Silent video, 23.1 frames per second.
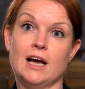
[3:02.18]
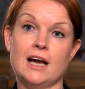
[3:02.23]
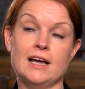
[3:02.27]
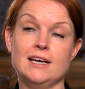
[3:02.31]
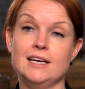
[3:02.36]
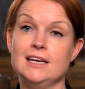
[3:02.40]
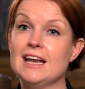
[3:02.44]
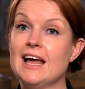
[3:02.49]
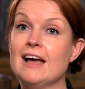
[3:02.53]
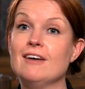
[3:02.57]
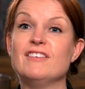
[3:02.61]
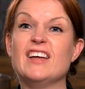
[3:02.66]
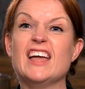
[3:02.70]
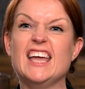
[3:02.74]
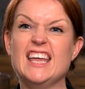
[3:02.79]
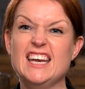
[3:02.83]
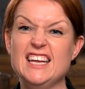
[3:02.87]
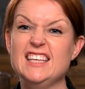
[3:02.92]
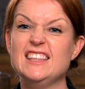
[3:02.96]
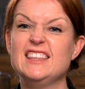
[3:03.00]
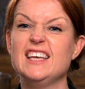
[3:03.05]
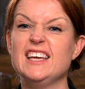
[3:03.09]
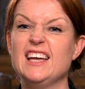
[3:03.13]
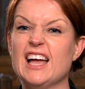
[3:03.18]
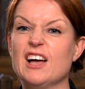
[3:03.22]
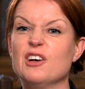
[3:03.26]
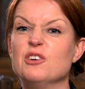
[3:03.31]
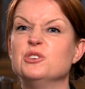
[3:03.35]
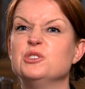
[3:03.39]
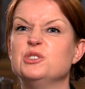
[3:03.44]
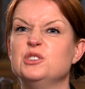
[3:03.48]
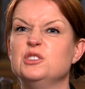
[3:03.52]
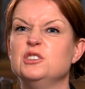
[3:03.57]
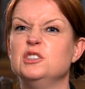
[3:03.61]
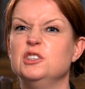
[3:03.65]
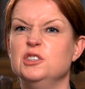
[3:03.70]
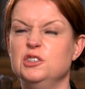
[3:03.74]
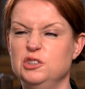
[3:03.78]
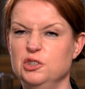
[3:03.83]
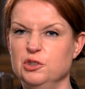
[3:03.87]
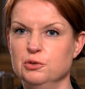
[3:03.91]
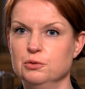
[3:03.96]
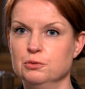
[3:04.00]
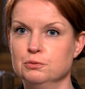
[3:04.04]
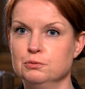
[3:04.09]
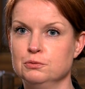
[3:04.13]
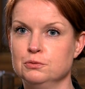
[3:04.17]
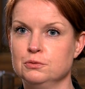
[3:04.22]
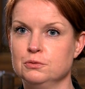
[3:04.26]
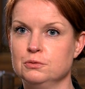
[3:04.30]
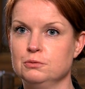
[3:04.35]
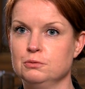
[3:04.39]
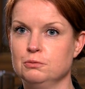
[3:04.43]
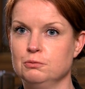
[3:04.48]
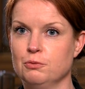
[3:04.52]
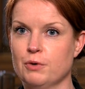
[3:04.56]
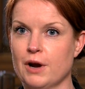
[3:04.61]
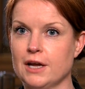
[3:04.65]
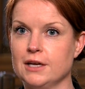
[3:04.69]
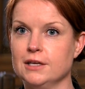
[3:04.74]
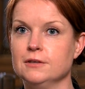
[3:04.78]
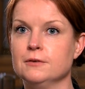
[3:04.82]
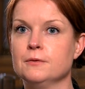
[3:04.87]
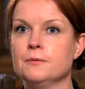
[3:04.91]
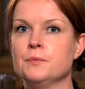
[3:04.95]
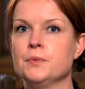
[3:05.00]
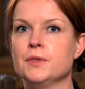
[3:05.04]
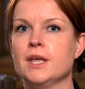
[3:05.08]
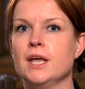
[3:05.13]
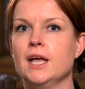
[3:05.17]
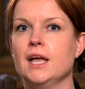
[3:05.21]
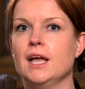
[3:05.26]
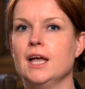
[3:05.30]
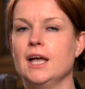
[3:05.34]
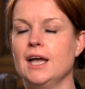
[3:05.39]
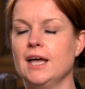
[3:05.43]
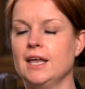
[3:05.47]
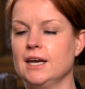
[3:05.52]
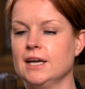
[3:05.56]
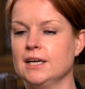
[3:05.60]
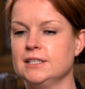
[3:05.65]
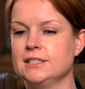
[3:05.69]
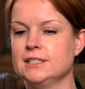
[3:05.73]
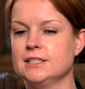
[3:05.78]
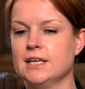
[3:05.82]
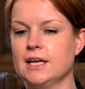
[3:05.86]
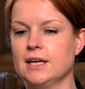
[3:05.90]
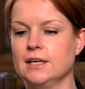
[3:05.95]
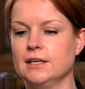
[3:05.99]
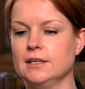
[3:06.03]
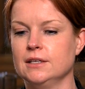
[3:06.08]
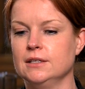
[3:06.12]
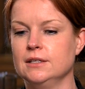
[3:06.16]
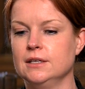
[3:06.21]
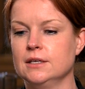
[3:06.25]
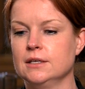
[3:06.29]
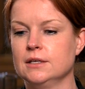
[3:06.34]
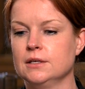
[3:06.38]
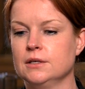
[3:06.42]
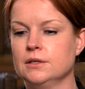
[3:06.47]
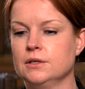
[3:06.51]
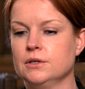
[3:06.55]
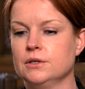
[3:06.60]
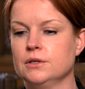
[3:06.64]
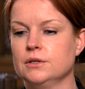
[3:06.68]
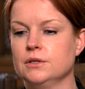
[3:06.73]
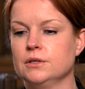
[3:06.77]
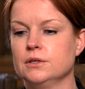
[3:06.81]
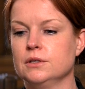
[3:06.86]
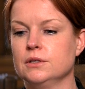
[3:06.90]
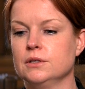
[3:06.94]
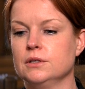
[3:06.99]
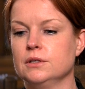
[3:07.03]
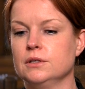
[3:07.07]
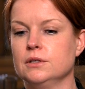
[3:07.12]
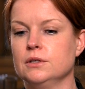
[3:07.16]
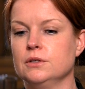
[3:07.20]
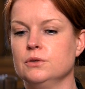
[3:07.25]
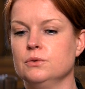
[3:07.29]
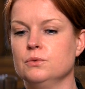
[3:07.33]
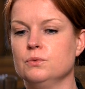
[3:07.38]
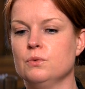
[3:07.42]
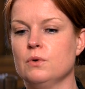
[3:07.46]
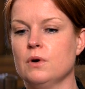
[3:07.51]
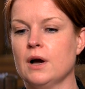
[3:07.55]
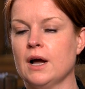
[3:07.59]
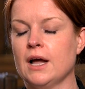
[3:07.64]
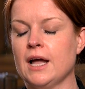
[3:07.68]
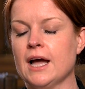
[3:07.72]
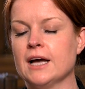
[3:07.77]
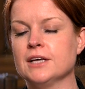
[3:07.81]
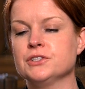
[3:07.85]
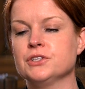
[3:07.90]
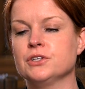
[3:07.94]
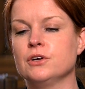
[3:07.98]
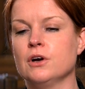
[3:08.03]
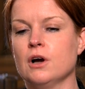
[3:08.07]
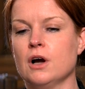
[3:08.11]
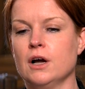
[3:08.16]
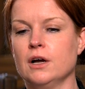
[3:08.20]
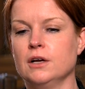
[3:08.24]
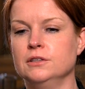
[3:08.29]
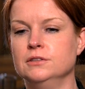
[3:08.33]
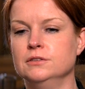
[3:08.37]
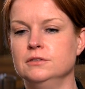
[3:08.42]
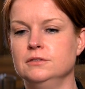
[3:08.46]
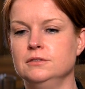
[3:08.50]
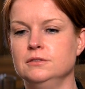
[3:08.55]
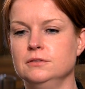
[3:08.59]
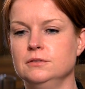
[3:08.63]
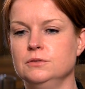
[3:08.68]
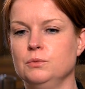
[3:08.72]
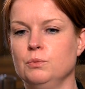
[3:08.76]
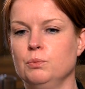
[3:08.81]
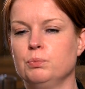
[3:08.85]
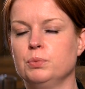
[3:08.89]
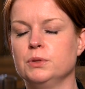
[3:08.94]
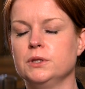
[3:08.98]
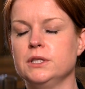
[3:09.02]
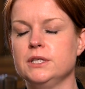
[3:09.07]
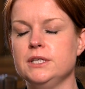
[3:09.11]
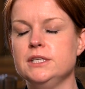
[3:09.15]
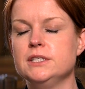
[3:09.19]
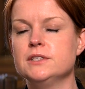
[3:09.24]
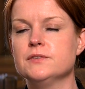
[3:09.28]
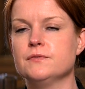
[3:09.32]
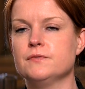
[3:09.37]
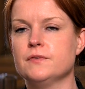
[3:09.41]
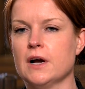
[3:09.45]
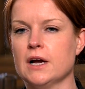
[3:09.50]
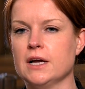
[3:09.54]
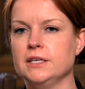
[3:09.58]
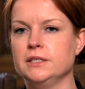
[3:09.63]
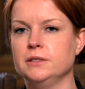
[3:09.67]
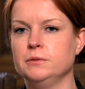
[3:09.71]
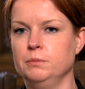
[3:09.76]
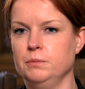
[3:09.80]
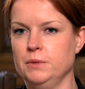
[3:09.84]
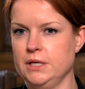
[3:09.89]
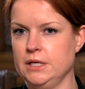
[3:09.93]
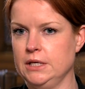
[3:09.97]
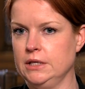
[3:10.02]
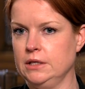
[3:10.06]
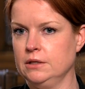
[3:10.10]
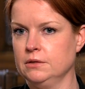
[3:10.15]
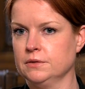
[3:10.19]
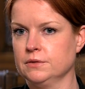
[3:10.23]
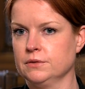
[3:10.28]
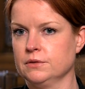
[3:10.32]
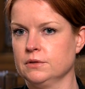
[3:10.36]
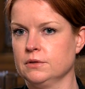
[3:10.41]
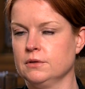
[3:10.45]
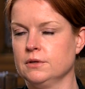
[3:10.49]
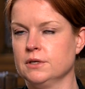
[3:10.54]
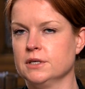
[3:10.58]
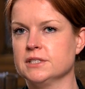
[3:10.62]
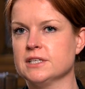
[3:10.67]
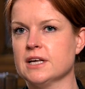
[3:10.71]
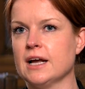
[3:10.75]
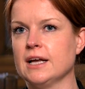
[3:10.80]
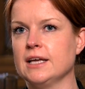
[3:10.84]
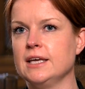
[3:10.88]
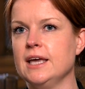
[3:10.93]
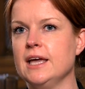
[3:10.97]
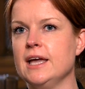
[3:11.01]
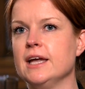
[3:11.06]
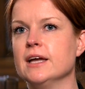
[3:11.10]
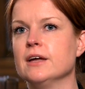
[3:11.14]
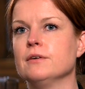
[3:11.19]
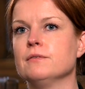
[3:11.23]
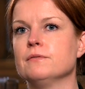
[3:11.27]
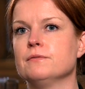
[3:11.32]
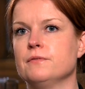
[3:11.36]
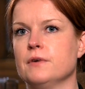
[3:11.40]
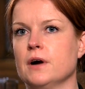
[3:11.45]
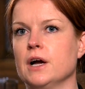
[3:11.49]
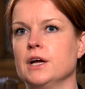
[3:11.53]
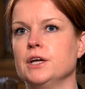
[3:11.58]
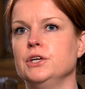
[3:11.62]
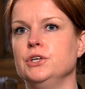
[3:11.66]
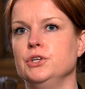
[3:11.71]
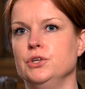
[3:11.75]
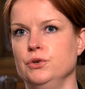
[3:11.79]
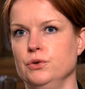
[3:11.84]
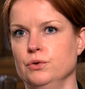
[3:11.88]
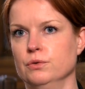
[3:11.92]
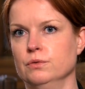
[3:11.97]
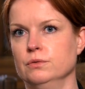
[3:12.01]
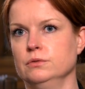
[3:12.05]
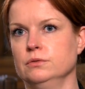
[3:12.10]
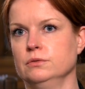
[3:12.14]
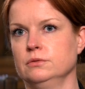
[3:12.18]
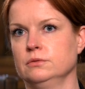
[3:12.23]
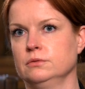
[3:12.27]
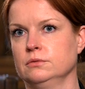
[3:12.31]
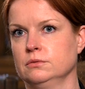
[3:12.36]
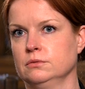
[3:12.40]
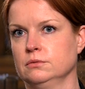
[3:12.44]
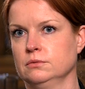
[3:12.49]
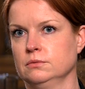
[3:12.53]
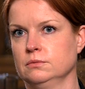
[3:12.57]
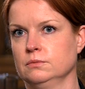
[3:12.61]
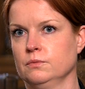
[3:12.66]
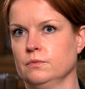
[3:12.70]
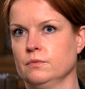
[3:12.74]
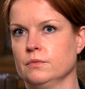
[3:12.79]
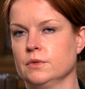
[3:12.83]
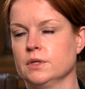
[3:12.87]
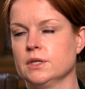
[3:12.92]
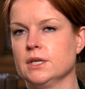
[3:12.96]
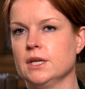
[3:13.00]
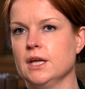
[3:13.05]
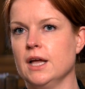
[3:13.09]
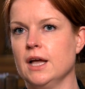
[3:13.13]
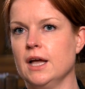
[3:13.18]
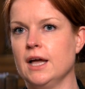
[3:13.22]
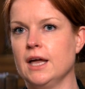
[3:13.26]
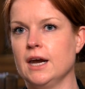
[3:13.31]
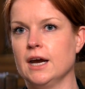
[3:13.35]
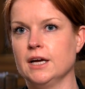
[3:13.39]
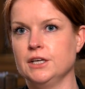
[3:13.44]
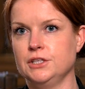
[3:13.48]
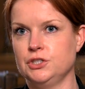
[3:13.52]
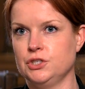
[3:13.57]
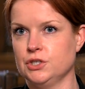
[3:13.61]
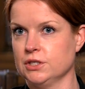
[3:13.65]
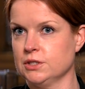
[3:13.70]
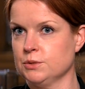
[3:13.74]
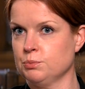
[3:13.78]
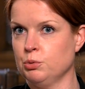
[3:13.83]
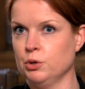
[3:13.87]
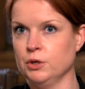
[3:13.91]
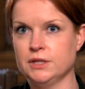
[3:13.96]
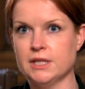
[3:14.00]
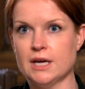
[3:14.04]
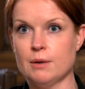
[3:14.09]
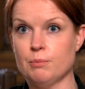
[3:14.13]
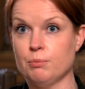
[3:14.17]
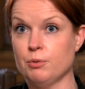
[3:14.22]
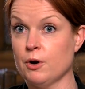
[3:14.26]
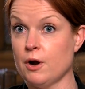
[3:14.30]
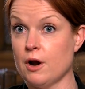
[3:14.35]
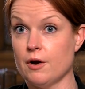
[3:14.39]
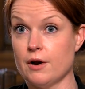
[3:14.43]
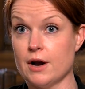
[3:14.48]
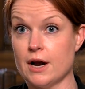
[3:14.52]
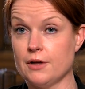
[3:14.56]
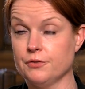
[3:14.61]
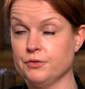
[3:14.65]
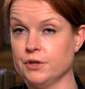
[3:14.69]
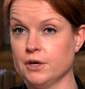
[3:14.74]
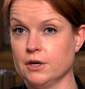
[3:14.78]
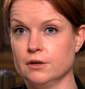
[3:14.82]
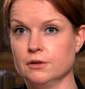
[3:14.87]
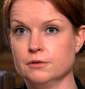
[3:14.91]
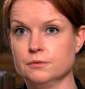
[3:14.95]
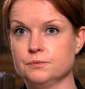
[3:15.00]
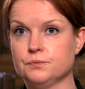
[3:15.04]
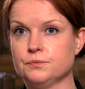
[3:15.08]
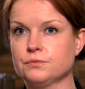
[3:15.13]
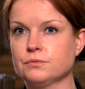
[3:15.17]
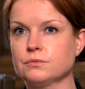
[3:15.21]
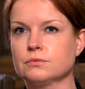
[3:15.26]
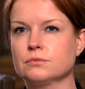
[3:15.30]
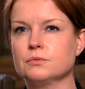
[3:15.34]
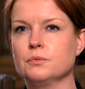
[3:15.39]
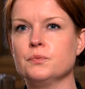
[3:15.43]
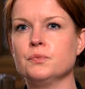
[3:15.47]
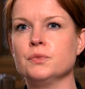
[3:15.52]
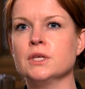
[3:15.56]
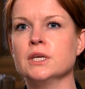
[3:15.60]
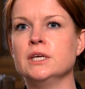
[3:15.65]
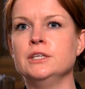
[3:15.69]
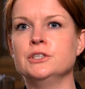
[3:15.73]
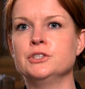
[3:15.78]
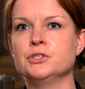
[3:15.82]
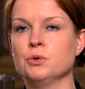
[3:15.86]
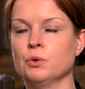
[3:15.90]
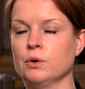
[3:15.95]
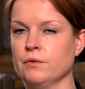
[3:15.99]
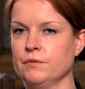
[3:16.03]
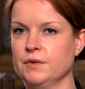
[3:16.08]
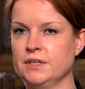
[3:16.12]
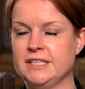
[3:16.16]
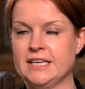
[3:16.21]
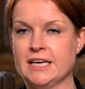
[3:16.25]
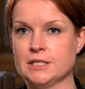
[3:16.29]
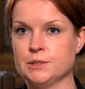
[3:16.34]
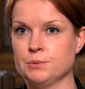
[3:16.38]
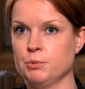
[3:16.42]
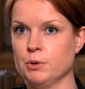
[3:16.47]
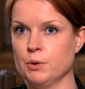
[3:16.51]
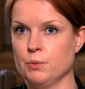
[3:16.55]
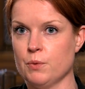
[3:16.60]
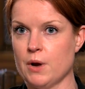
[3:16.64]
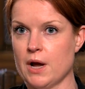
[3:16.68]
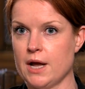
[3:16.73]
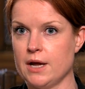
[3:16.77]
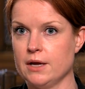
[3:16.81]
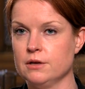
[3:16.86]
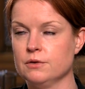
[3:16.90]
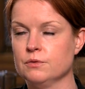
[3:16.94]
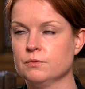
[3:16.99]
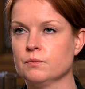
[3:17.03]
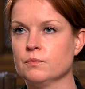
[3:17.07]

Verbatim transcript: I didn't have anything else to do, right? And I said, I asked God, please find me because I can't find you. And I just put that prayer out there in sort of a desperate way.